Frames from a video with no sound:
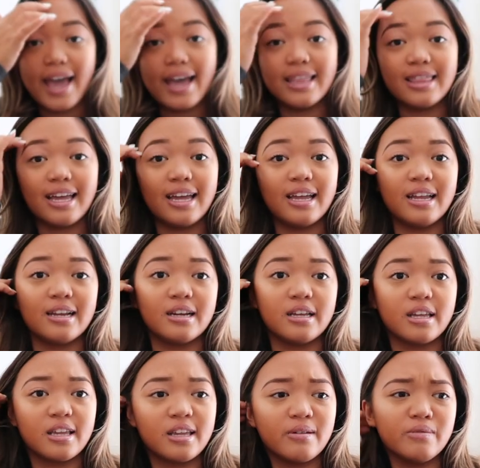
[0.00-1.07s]
And then
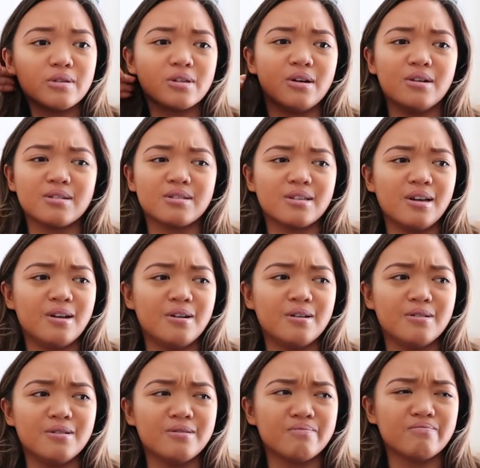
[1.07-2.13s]
he was
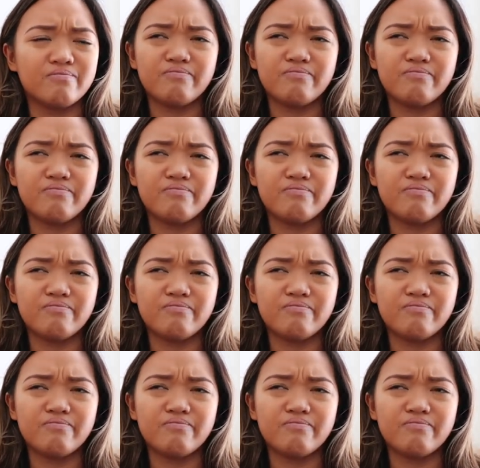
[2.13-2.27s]
also